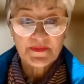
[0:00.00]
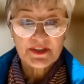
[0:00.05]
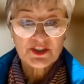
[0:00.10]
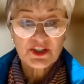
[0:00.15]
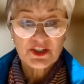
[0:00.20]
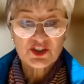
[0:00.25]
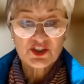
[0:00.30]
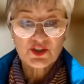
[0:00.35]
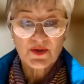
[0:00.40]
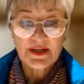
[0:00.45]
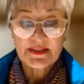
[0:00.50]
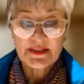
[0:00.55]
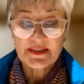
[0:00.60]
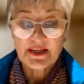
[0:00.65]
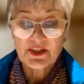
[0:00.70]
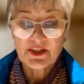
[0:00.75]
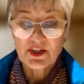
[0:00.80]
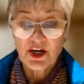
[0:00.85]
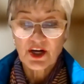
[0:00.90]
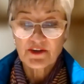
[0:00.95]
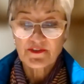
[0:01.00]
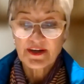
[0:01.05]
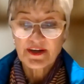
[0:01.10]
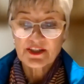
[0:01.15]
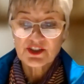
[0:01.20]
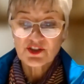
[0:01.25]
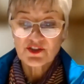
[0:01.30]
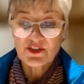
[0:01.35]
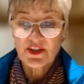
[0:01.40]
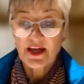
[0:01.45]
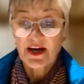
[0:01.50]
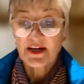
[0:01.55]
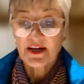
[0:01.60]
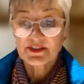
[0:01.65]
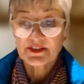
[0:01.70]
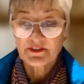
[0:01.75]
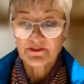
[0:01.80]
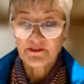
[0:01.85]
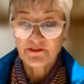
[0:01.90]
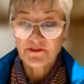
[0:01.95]
She joined Innova in
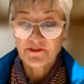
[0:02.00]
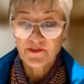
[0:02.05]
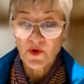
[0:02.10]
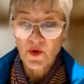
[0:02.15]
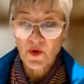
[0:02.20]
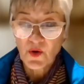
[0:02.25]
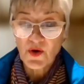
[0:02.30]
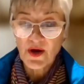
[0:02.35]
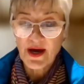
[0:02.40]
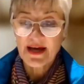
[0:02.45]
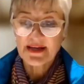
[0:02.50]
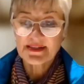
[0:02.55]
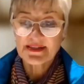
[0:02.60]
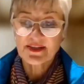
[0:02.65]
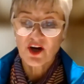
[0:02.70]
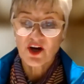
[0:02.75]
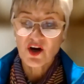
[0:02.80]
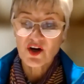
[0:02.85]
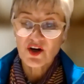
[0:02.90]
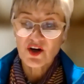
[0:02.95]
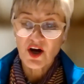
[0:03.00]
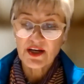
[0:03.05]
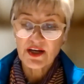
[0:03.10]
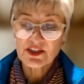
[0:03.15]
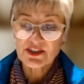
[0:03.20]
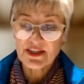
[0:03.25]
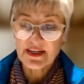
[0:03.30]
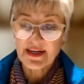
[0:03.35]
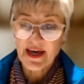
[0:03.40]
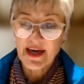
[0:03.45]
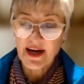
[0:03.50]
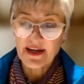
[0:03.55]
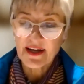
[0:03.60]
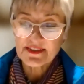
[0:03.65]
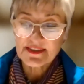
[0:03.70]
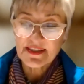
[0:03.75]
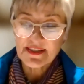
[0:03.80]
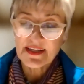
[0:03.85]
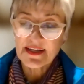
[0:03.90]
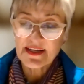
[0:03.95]
2004 as an oncology
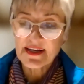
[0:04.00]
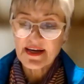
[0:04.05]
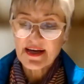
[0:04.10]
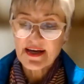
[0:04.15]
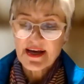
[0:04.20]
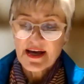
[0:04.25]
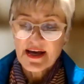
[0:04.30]
counselor,